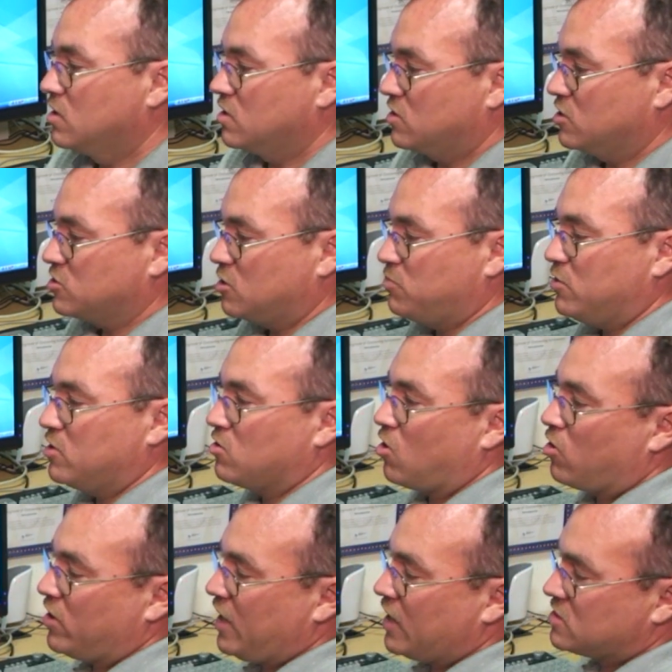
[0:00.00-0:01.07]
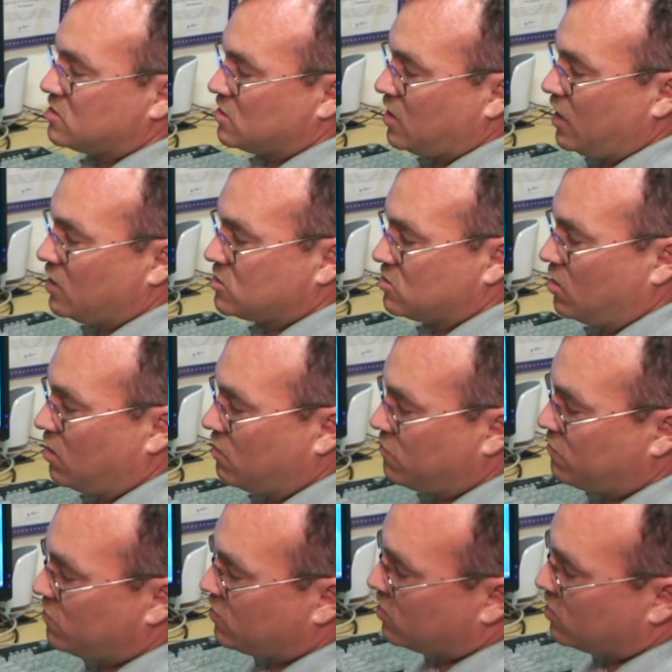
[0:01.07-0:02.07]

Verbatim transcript: This computer already has the case off.